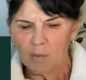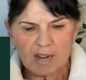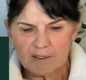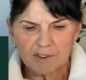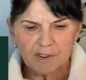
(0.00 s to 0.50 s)

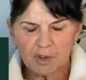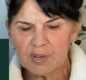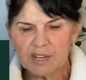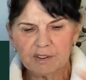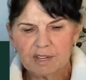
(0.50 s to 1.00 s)
whatever you're
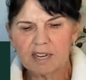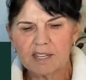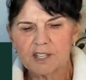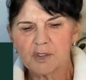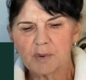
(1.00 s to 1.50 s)
doing, your
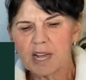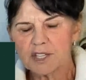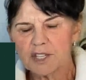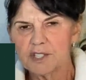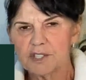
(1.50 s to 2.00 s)
daily
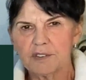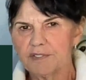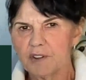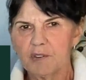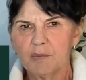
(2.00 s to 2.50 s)
interactions, your
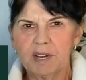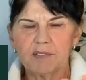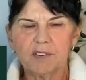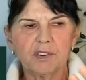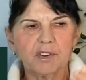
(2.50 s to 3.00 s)
phone,
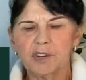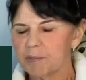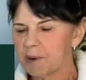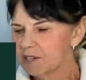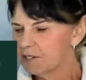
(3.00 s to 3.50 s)
whatever you're doing,
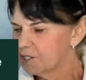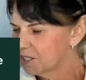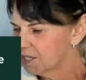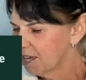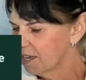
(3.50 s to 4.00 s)
your partner's
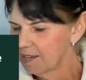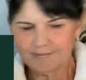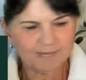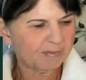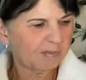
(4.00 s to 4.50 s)
just kind
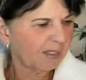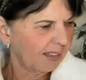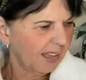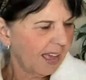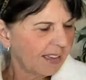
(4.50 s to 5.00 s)
of
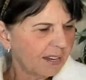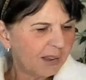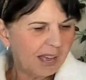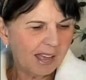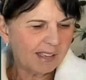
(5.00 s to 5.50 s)

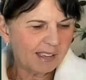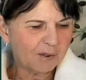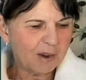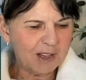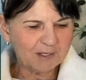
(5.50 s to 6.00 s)

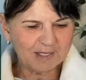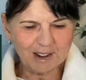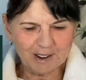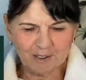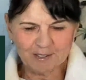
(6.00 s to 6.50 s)
hanging around
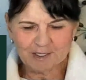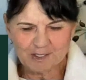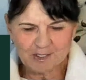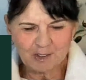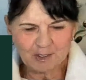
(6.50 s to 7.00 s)
it over
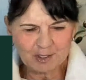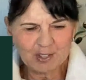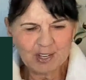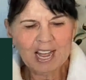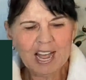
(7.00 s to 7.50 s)
your
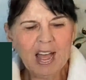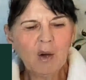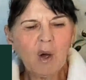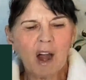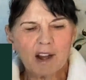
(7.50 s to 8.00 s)
shoulder.
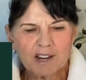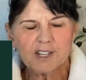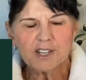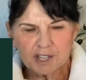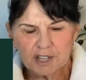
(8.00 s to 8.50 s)

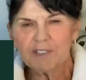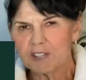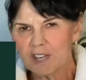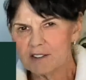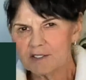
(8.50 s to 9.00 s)
Do you
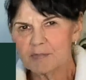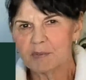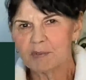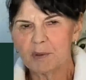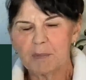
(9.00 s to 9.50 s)
feel
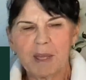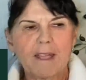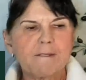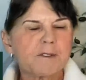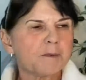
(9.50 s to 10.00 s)
comfortable with your
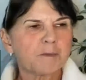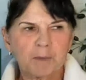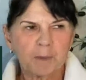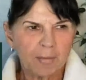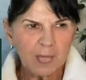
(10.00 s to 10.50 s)
behavior,
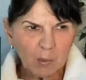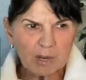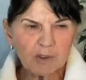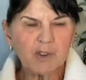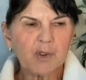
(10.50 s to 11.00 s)

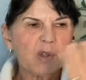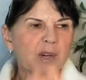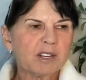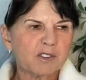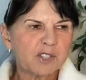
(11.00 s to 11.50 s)
what you're doing,
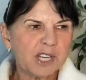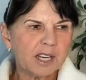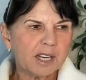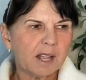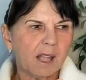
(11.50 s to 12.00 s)
what you're
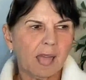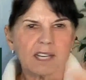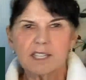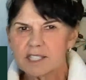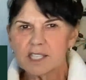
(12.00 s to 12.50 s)
saying?
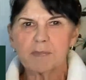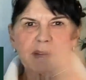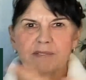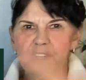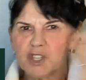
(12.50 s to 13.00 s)
Just as a
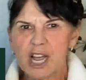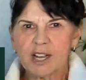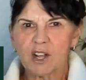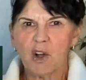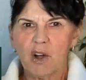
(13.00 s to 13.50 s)
bit of a
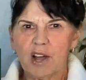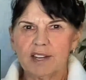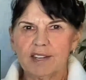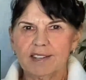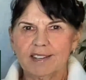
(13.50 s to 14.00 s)
check
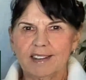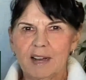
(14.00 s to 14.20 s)
on